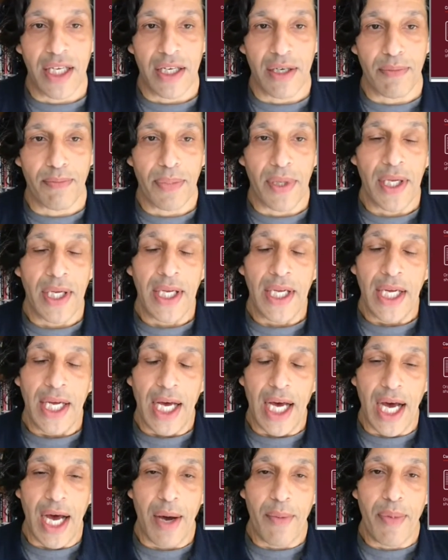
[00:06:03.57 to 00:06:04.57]
up,
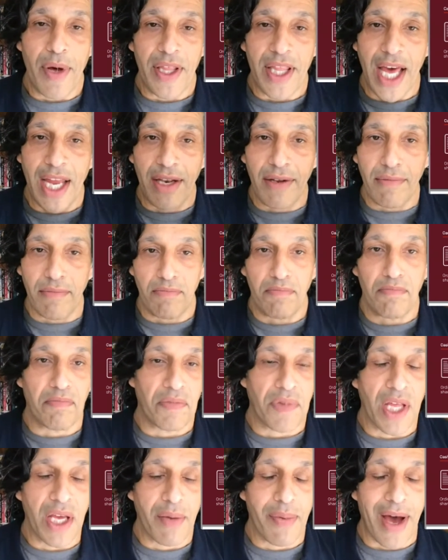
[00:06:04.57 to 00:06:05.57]
but then
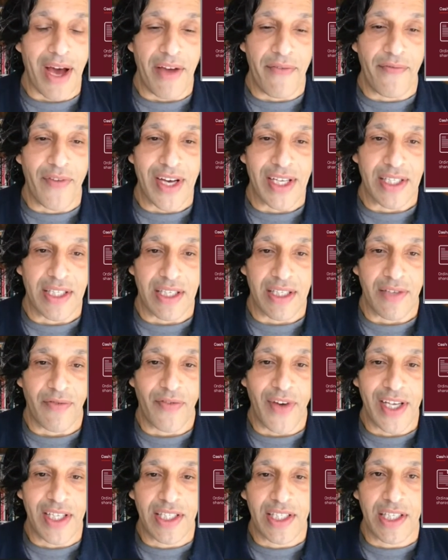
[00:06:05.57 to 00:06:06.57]
think about investors.
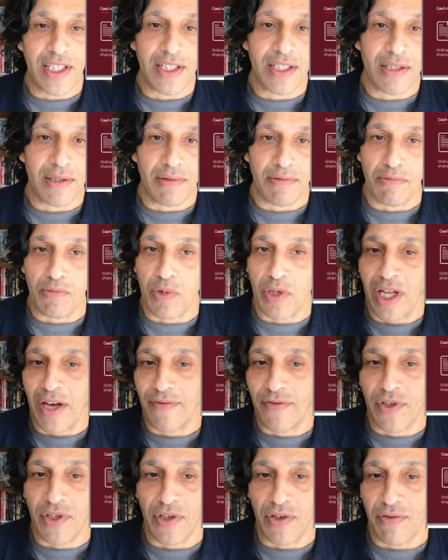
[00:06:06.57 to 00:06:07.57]
Investors will
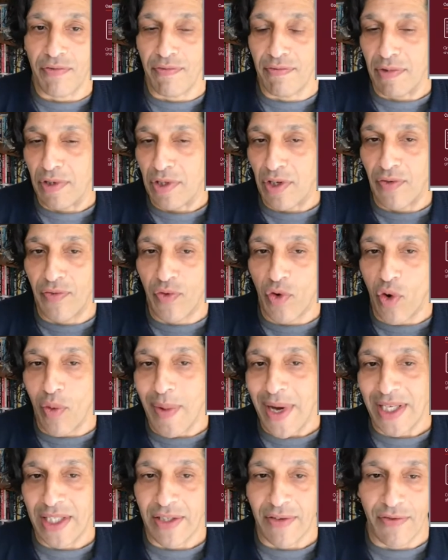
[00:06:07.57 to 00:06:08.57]
have two
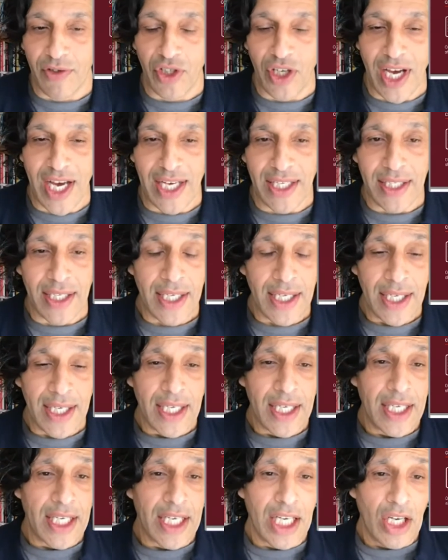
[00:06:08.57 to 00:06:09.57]
formats of shares.
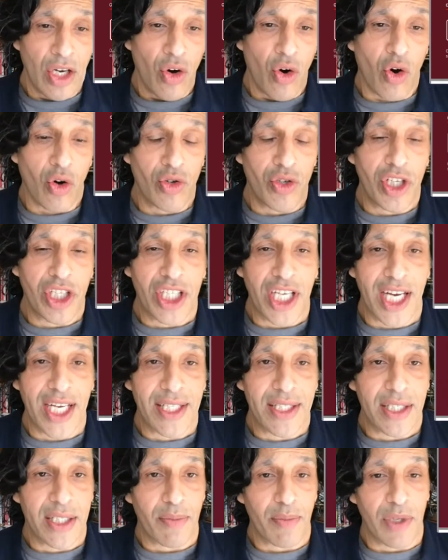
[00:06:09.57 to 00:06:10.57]
Ordinary
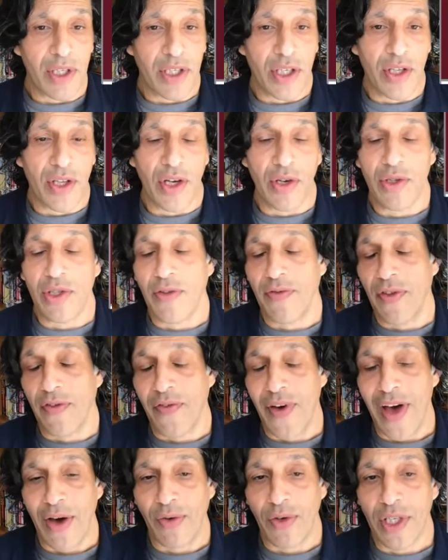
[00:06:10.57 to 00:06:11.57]
shares, similar to those of the
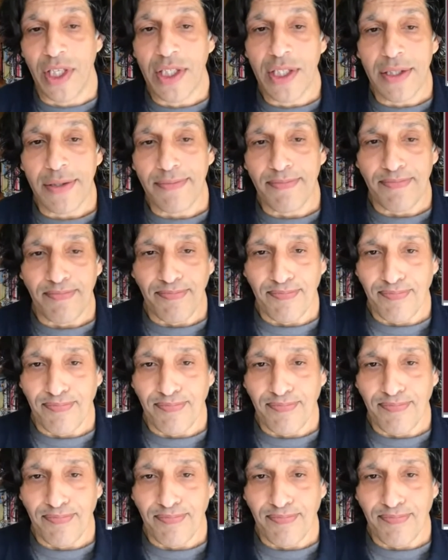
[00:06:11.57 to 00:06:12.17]
founders.